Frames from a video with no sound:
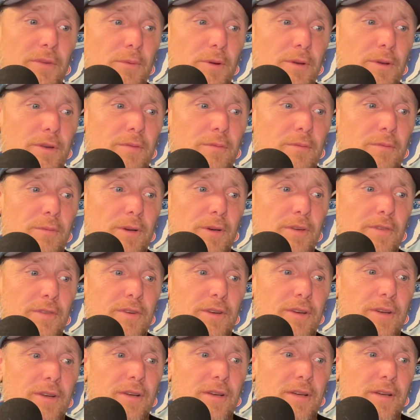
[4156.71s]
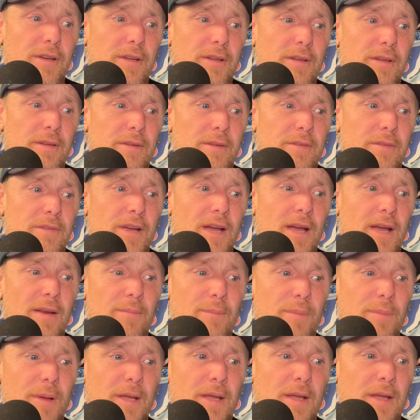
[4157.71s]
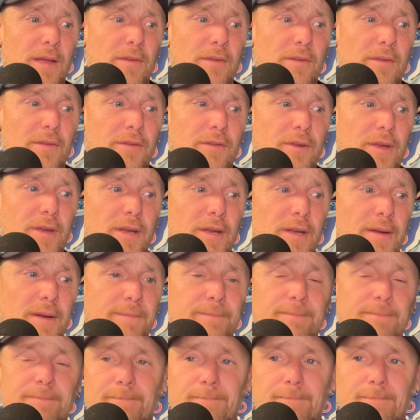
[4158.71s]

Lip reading: which John Pickus